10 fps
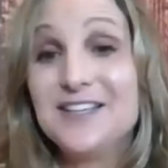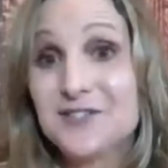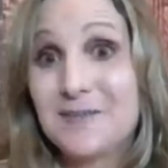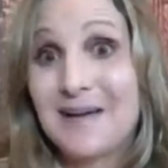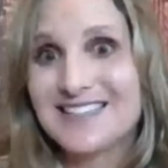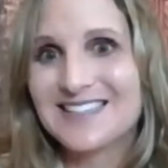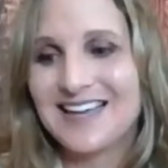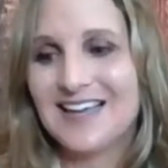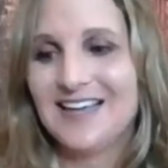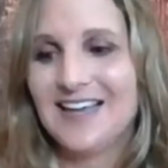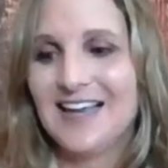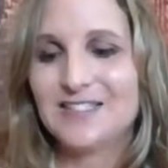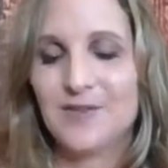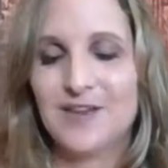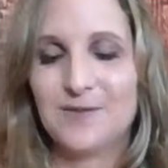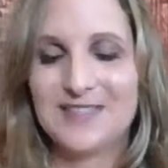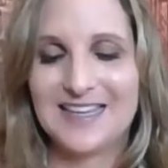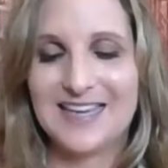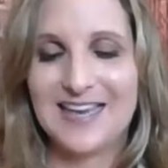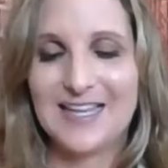Easter basket. And so then with
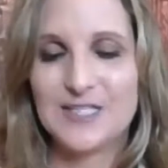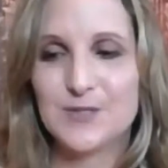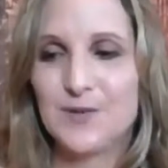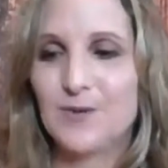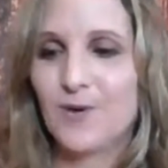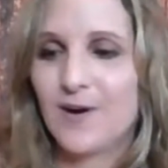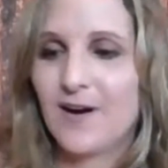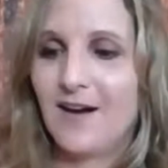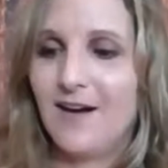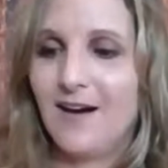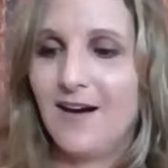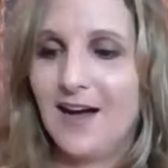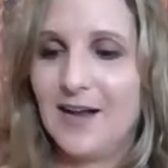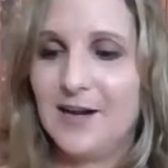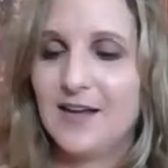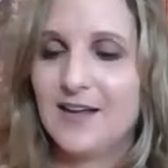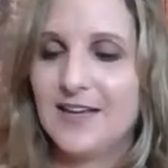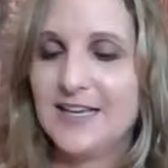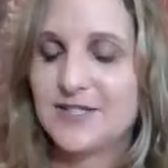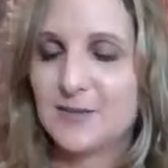the kids, we work on
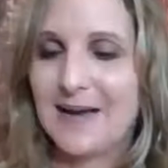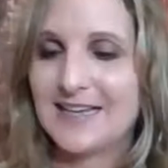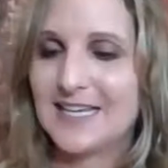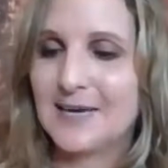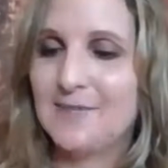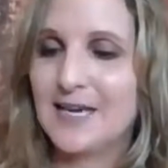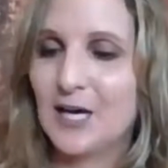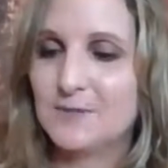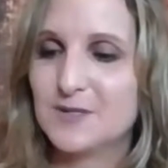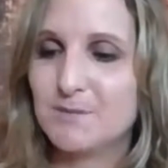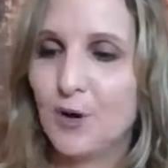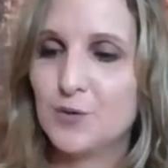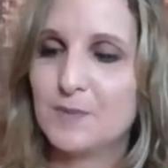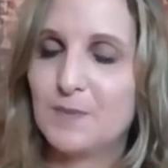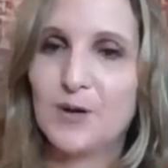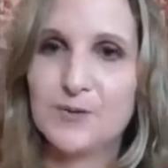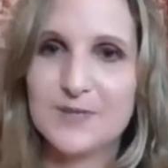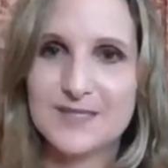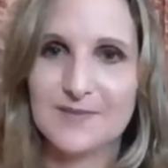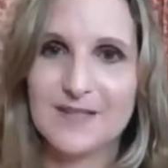Easter basket becomes boat
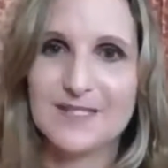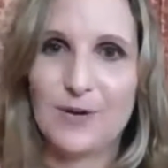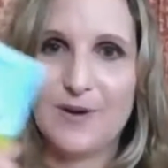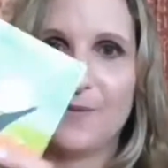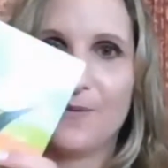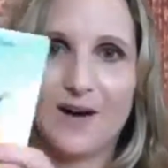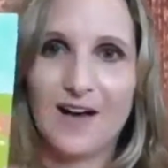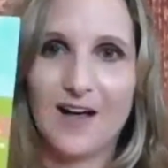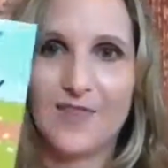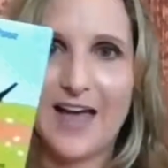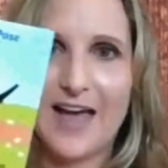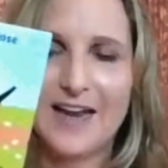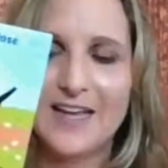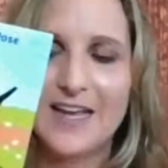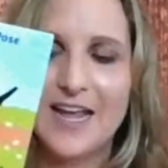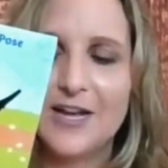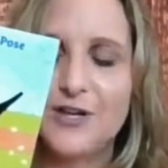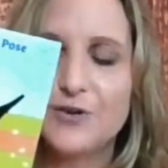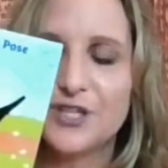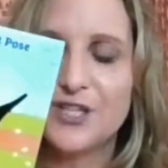pose. And so we work on that.
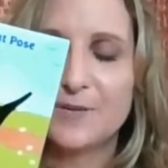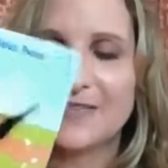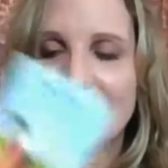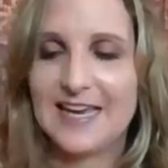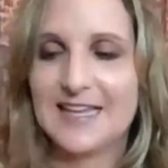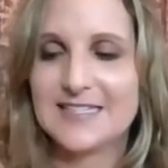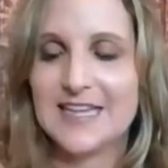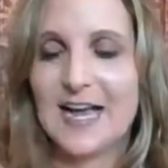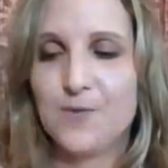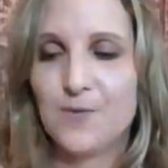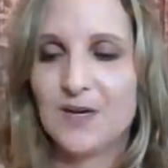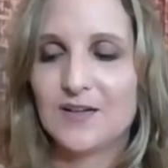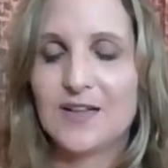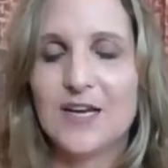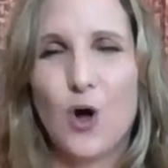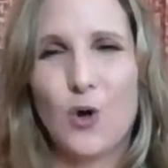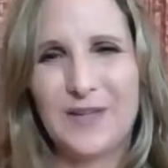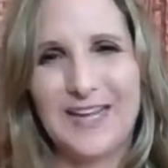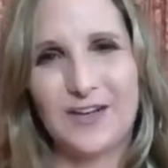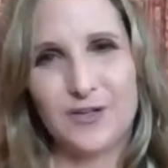And usually with kids, I will
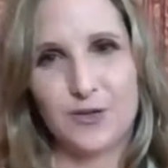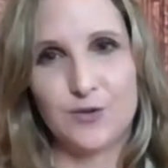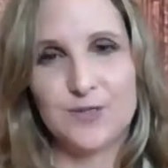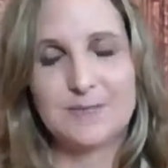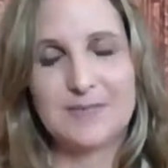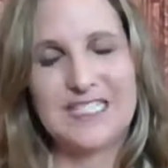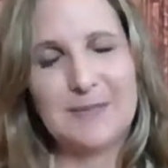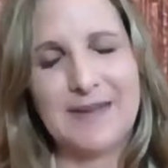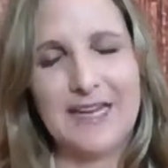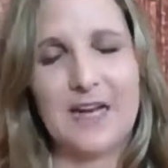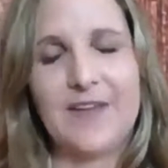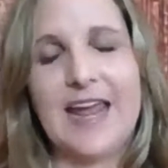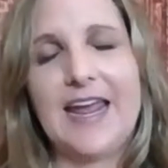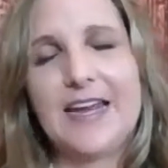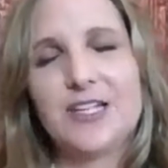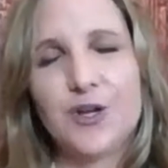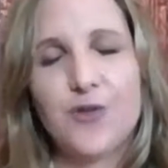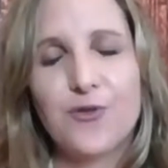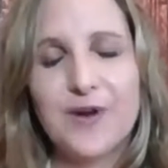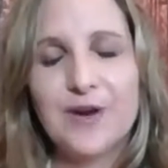only introduce, depending on the age,
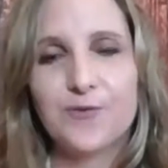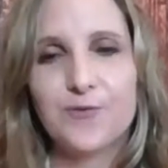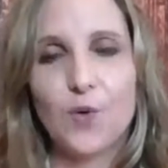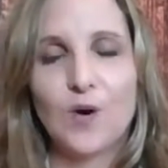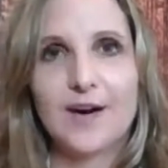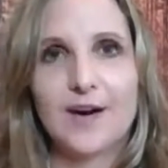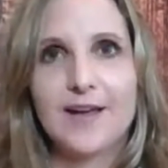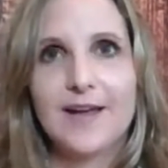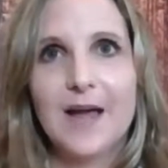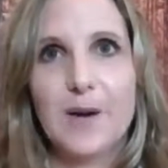3 or 4